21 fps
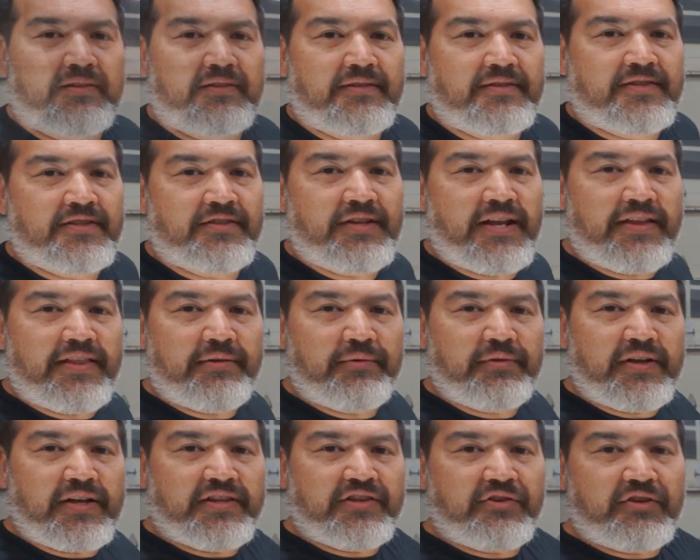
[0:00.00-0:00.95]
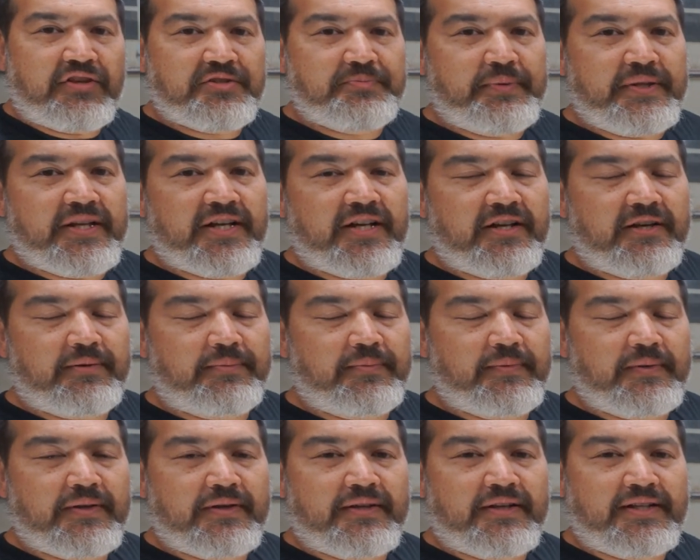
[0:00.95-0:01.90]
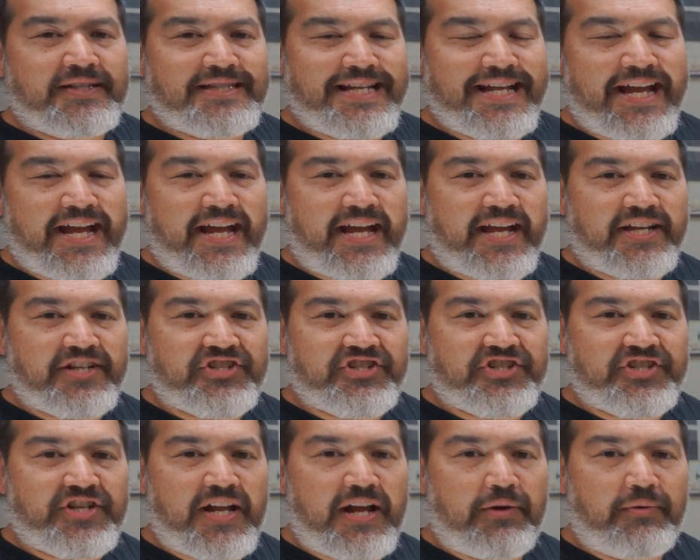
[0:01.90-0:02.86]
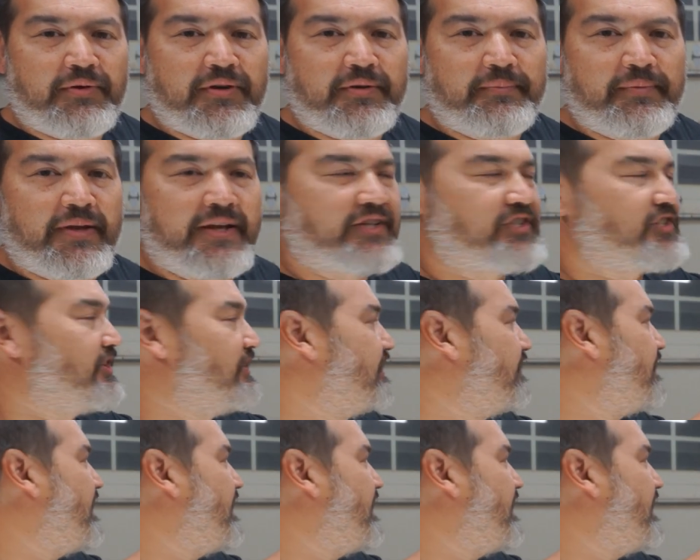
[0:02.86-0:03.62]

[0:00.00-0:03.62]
So now that we got the USB hub attached, I want to make turn